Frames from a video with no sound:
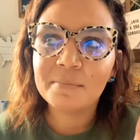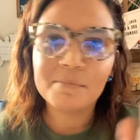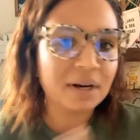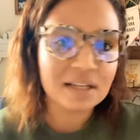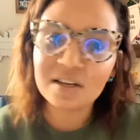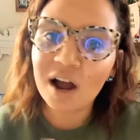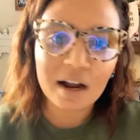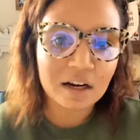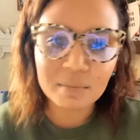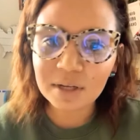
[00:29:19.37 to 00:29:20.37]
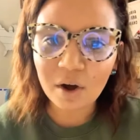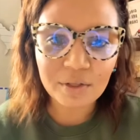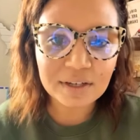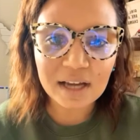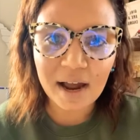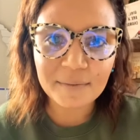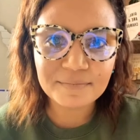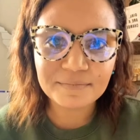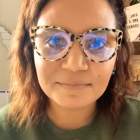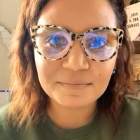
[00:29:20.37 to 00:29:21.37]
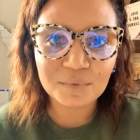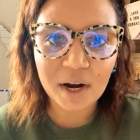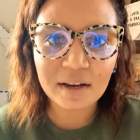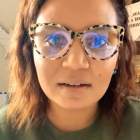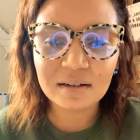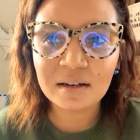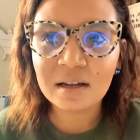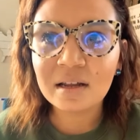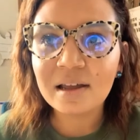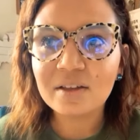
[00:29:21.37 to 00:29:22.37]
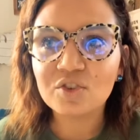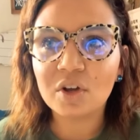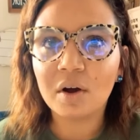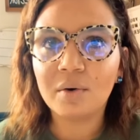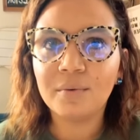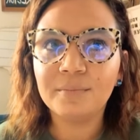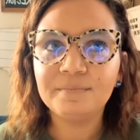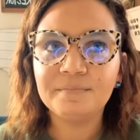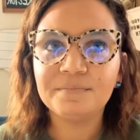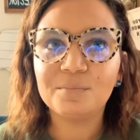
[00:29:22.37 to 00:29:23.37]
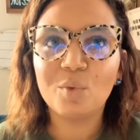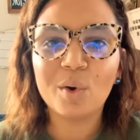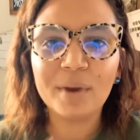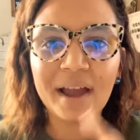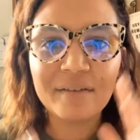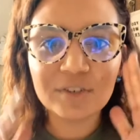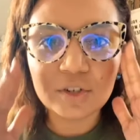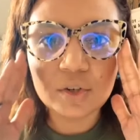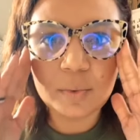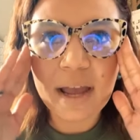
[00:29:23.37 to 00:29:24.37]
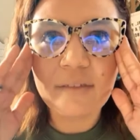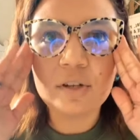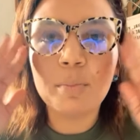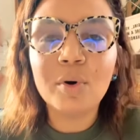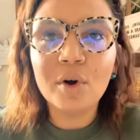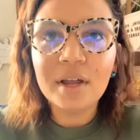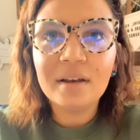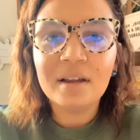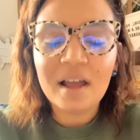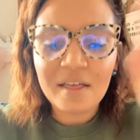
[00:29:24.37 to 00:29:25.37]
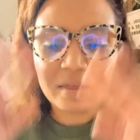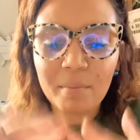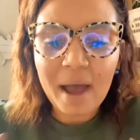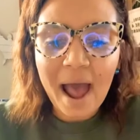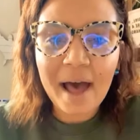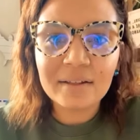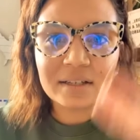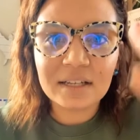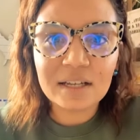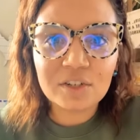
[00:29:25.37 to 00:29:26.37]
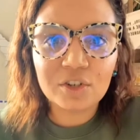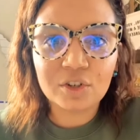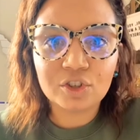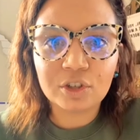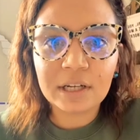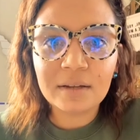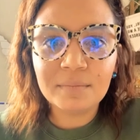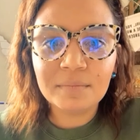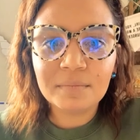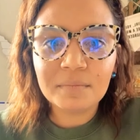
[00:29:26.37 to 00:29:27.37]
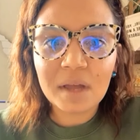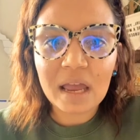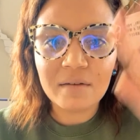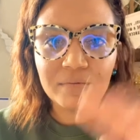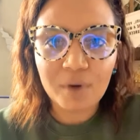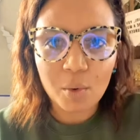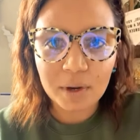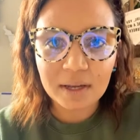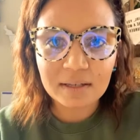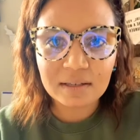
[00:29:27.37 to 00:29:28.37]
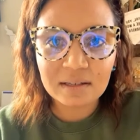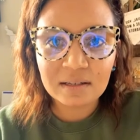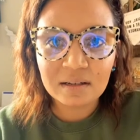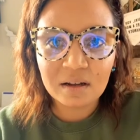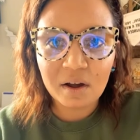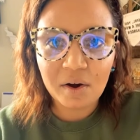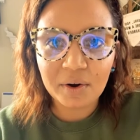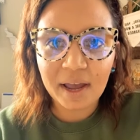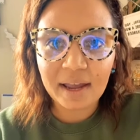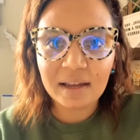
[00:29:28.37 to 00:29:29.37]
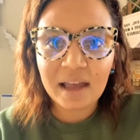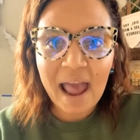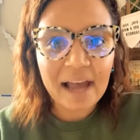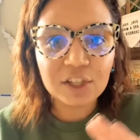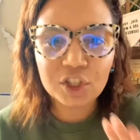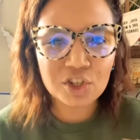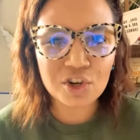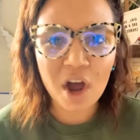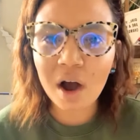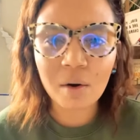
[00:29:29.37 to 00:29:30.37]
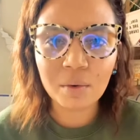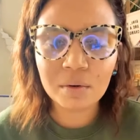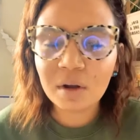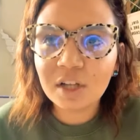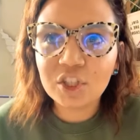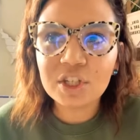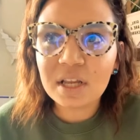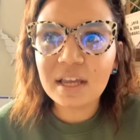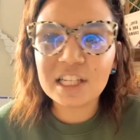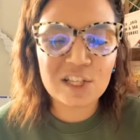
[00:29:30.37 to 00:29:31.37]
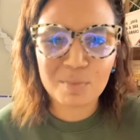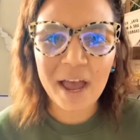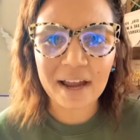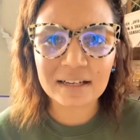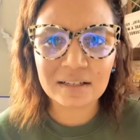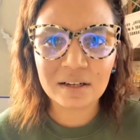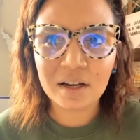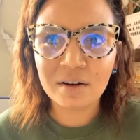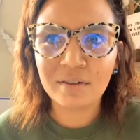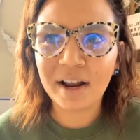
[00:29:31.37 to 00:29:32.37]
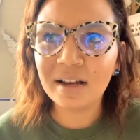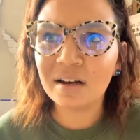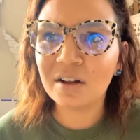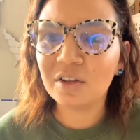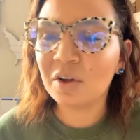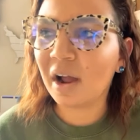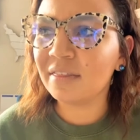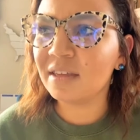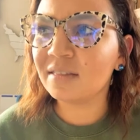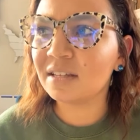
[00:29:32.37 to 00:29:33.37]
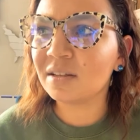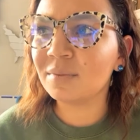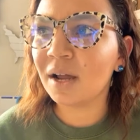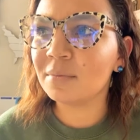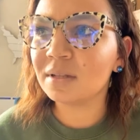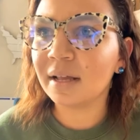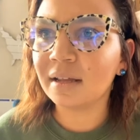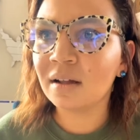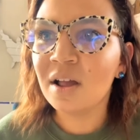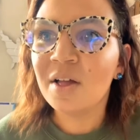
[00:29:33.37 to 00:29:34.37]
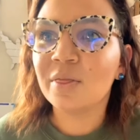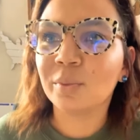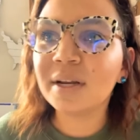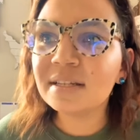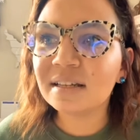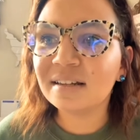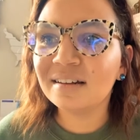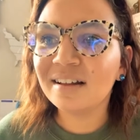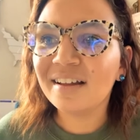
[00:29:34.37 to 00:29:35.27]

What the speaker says: But it's not going to be all the time, right? So what do we have to do? We have to put the path to get to your dream in focus, okay? And just know, just expect, right? I think that sometimes, like, the reason